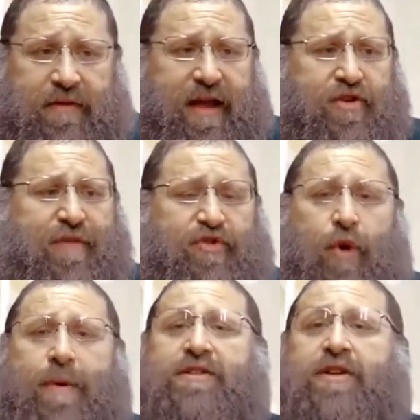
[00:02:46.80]
and you have
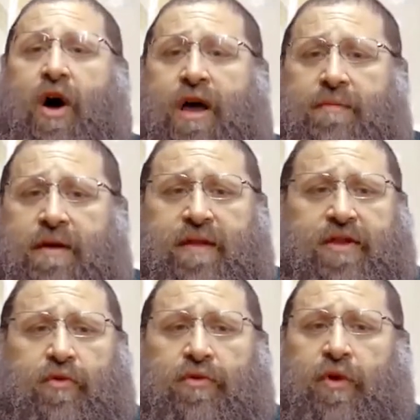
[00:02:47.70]
so much time,
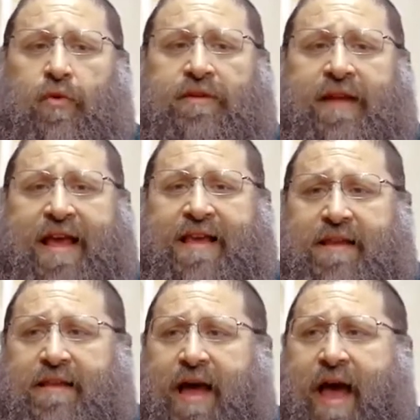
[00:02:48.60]
then you don't take
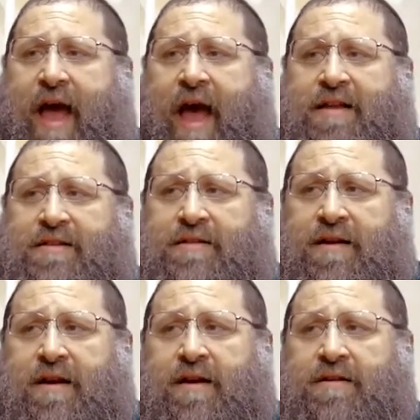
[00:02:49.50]
it as
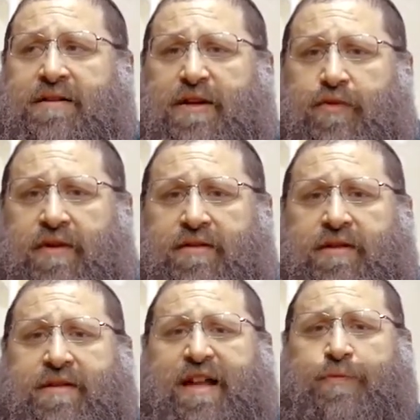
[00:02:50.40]
serious,
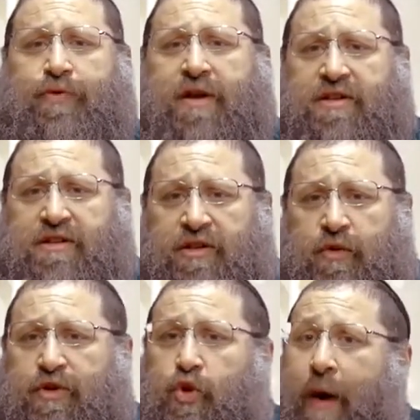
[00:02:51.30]
it's not as precious to
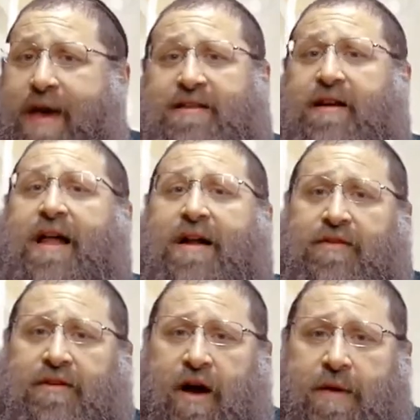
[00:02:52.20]
you when you waste a lot
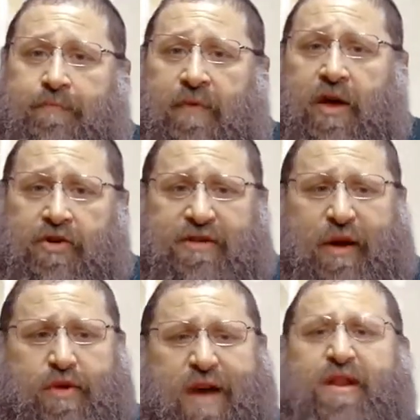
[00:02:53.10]
of the time. Just
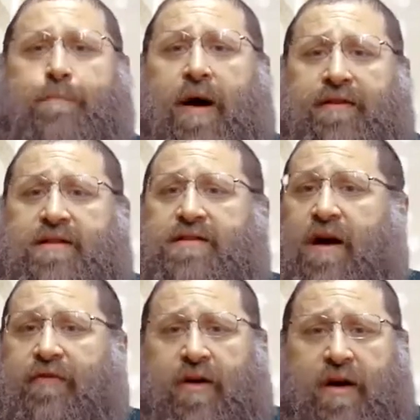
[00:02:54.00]
like when you have an abundance
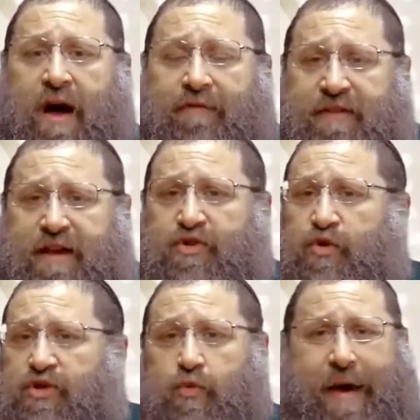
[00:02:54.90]
of things, you
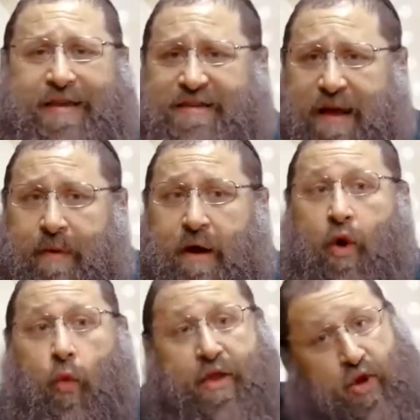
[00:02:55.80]
just waste them.
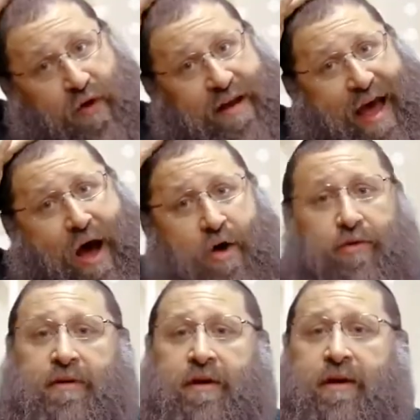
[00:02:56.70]
When you run
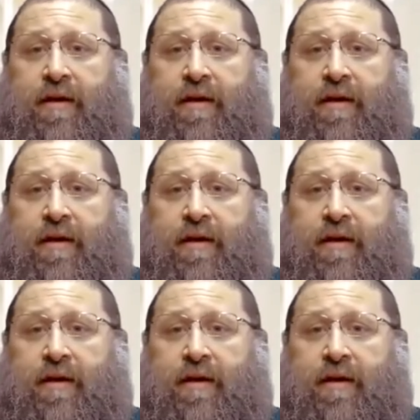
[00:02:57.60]
out